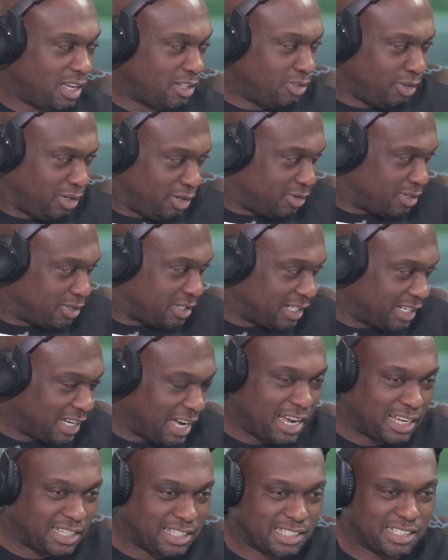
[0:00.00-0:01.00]
I thought he was a
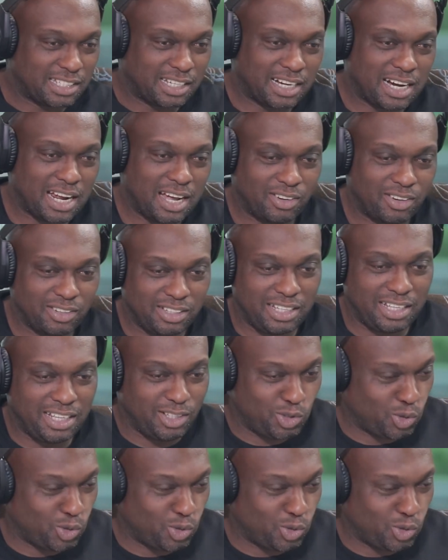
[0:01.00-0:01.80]
guy just around here,